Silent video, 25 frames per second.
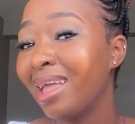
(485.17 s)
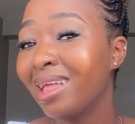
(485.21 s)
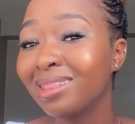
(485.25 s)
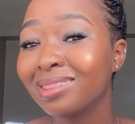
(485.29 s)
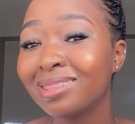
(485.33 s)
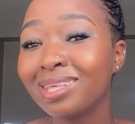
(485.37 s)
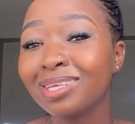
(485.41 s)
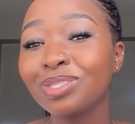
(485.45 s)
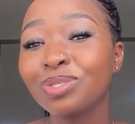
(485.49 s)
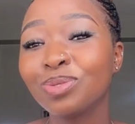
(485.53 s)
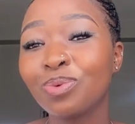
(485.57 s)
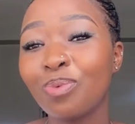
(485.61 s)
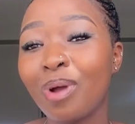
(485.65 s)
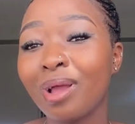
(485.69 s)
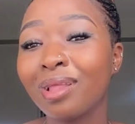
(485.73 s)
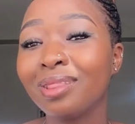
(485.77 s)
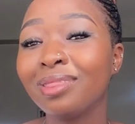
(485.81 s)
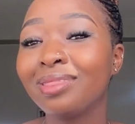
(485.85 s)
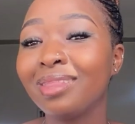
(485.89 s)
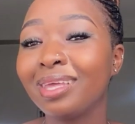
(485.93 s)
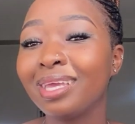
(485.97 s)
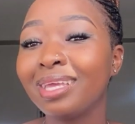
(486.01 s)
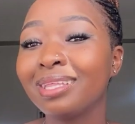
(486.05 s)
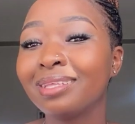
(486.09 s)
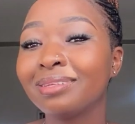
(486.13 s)
That's one
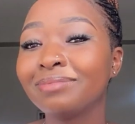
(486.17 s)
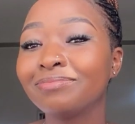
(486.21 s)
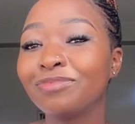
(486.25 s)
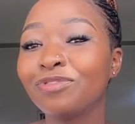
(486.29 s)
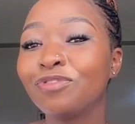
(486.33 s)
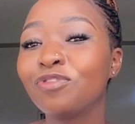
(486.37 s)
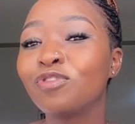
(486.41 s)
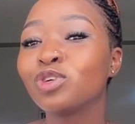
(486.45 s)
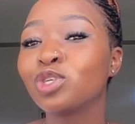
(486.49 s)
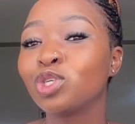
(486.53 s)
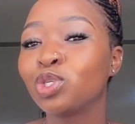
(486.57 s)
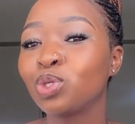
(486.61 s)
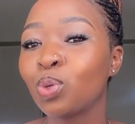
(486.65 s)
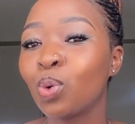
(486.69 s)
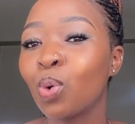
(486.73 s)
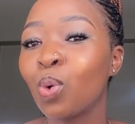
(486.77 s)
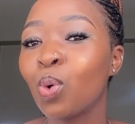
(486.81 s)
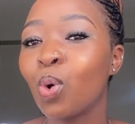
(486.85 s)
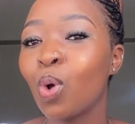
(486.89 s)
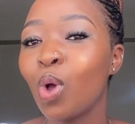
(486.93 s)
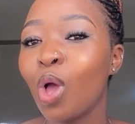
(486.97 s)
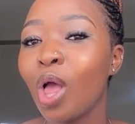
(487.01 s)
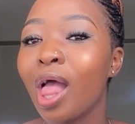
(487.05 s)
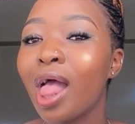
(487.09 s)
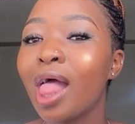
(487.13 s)
thing for sure
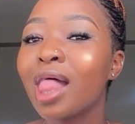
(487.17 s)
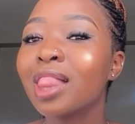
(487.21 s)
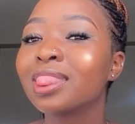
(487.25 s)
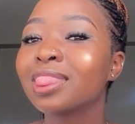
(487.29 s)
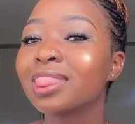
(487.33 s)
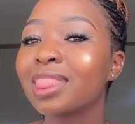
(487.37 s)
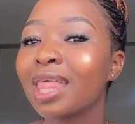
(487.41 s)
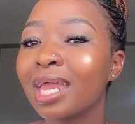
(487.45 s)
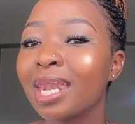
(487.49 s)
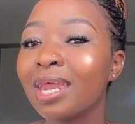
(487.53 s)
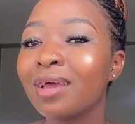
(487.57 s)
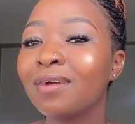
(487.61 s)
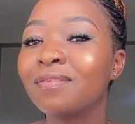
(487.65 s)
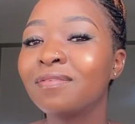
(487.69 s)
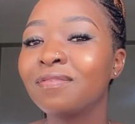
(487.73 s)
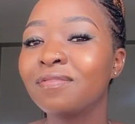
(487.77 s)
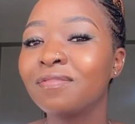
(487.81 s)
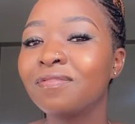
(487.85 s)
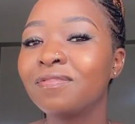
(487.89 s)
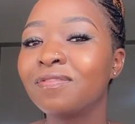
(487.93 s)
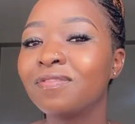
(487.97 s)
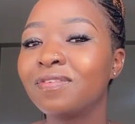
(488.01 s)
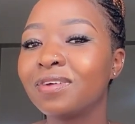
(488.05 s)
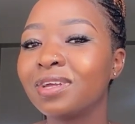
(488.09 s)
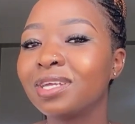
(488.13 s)
that I've
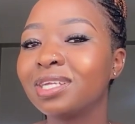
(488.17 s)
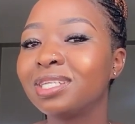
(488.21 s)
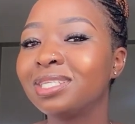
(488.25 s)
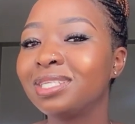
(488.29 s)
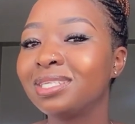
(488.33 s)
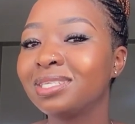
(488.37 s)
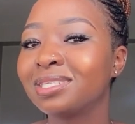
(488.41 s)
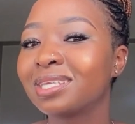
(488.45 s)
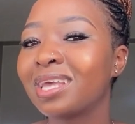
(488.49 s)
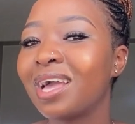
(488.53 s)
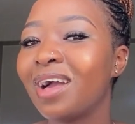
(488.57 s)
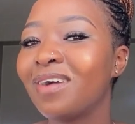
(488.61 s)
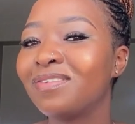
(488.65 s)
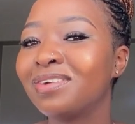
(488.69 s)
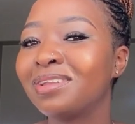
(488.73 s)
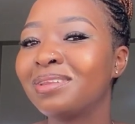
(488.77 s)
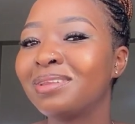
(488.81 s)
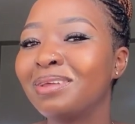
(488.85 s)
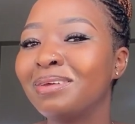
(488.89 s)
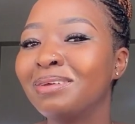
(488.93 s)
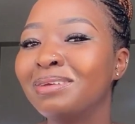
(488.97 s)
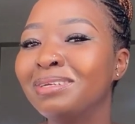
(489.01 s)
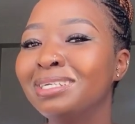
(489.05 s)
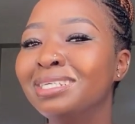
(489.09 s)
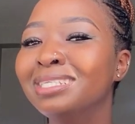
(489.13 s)
discovered.
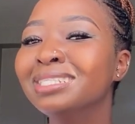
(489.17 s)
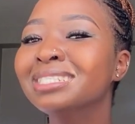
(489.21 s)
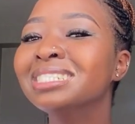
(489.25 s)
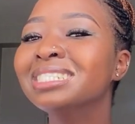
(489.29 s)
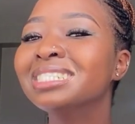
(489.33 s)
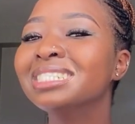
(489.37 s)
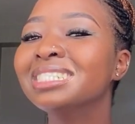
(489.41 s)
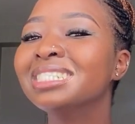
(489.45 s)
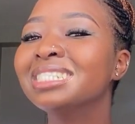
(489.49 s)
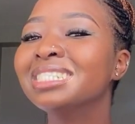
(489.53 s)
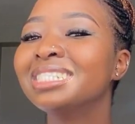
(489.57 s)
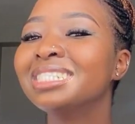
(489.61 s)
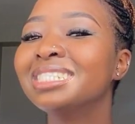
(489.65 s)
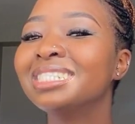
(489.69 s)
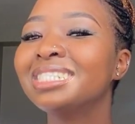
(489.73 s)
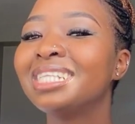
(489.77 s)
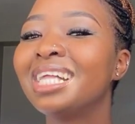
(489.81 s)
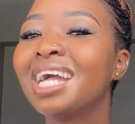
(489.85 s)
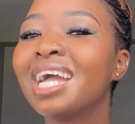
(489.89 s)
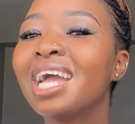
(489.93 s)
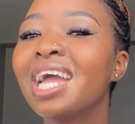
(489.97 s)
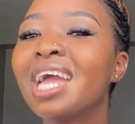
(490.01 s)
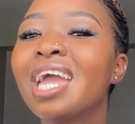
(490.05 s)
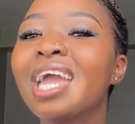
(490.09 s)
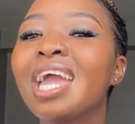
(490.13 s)

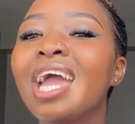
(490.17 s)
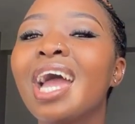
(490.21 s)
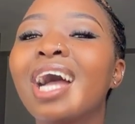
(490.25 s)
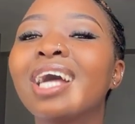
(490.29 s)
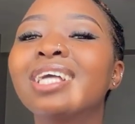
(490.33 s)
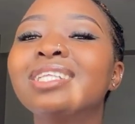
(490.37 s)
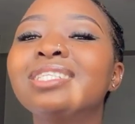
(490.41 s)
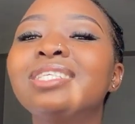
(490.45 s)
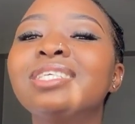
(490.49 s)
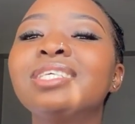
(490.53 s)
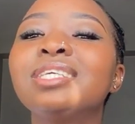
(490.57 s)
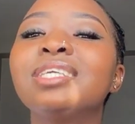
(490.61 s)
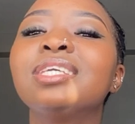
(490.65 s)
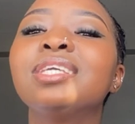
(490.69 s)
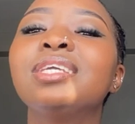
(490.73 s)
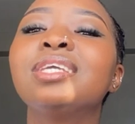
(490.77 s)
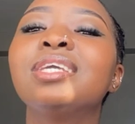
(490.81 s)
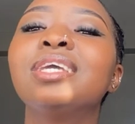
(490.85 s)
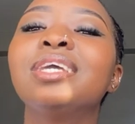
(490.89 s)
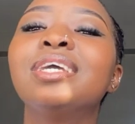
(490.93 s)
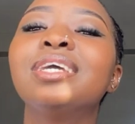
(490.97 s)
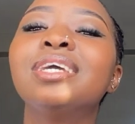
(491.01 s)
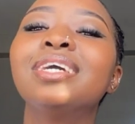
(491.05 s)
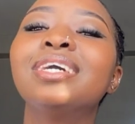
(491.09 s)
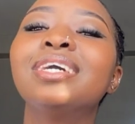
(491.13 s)
Hey, auntie.